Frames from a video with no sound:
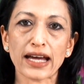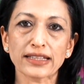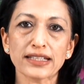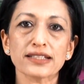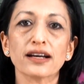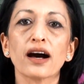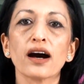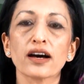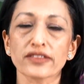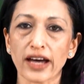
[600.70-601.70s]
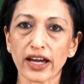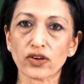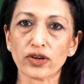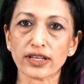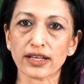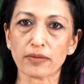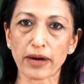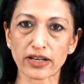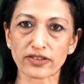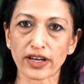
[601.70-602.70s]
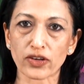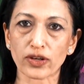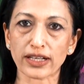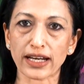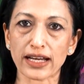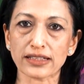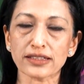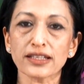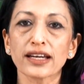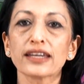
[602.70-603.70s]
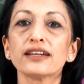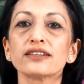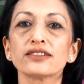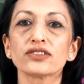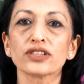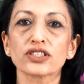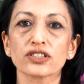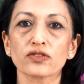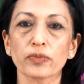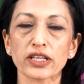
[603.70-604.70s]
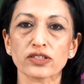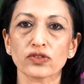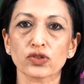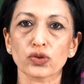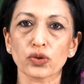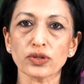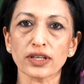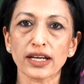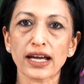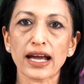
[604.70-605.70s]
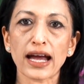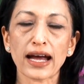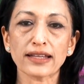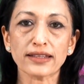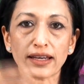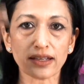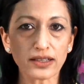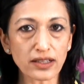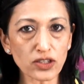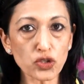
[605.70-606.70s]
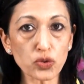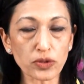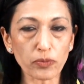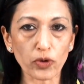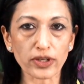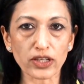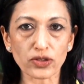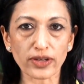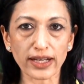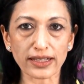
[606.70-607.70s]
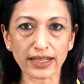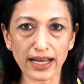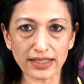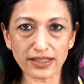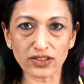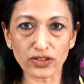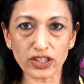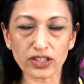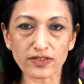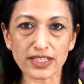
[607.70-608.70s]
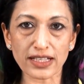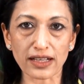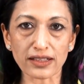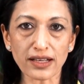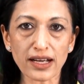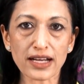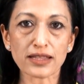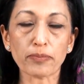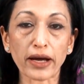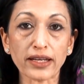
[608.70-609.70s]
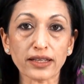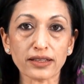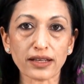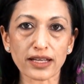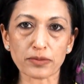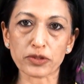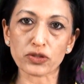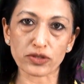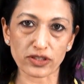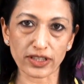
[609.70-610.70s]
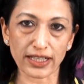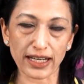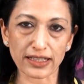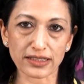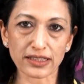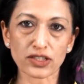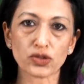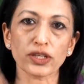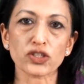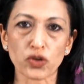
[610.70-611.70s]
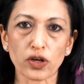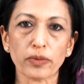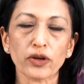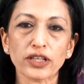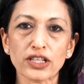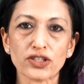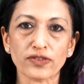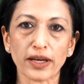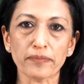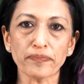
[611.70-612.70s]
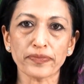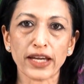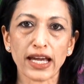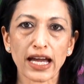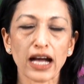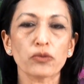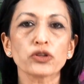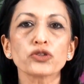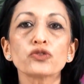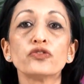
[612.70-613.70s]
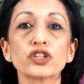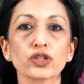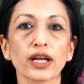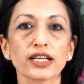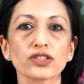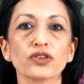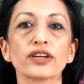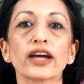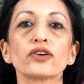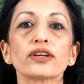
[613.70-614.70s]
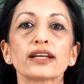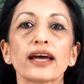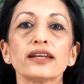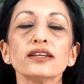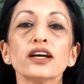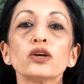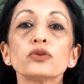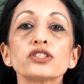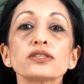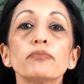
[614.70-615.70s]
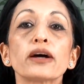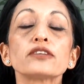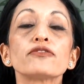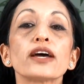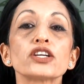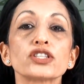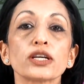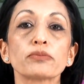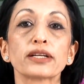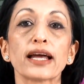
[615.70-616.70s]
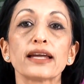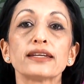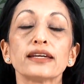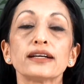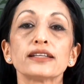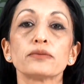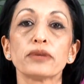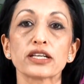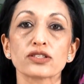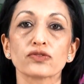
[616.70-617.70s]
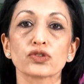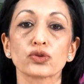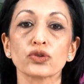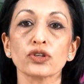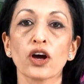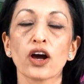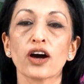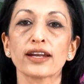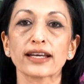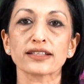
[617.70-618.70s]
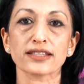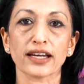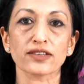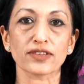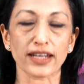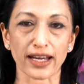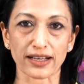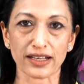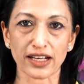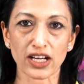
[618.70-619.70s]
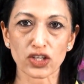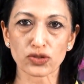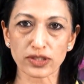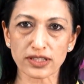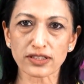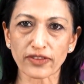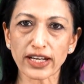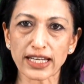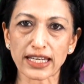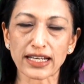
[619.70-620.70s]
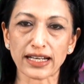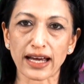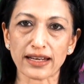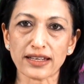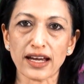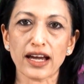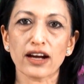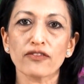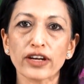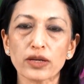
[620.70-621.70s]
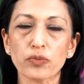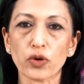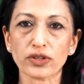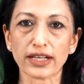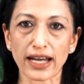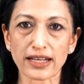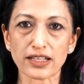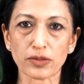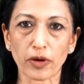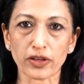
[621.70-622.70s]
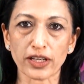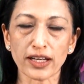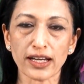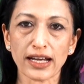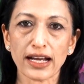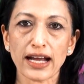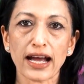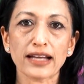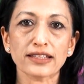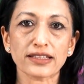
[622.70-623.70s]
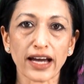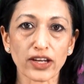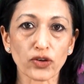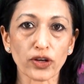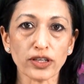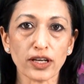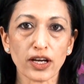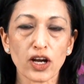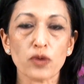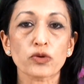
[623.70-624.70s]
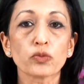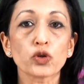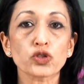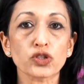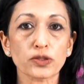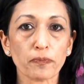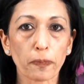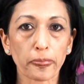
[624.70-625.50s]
and these are our thyroid and our parathyroid glands here in the region of the base throat, and then 2 important endocrinal glands in the region of the skull, the pineal and the pituitary glands. So let's talk about each of them. I want you to visualize your thyroid gland, which is a butterfly shaped gland here at the base of the throat on either side of the neck. So this is a very key gland, a very important gland in the body, and the thyroid promotes